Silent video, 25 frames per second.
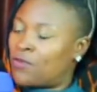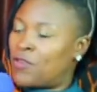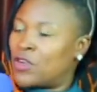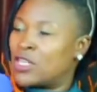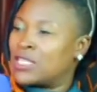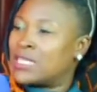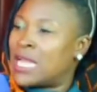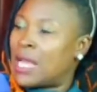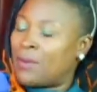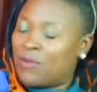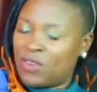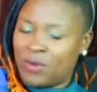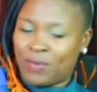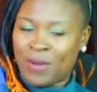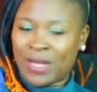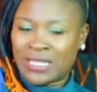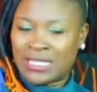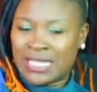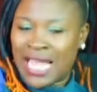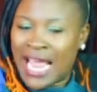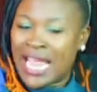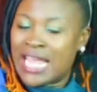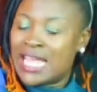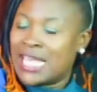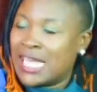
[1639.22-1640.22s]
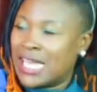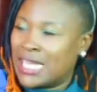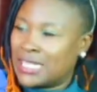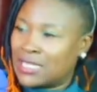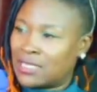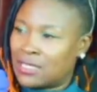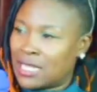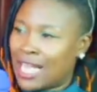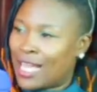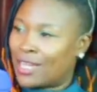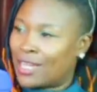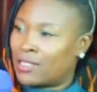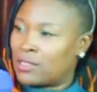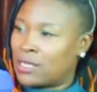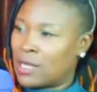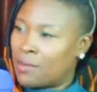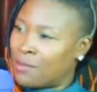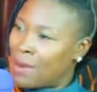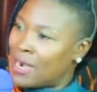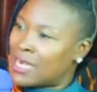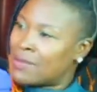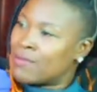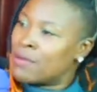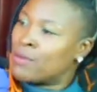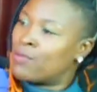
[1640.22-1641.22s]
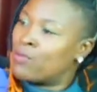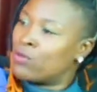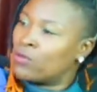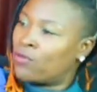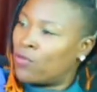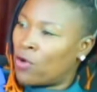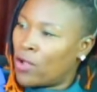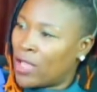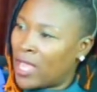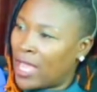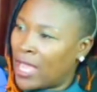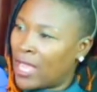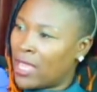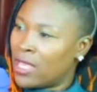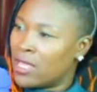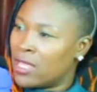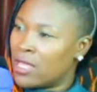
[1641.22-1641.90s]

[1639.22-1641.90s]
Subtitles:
for the past 9 years they married me put for a year.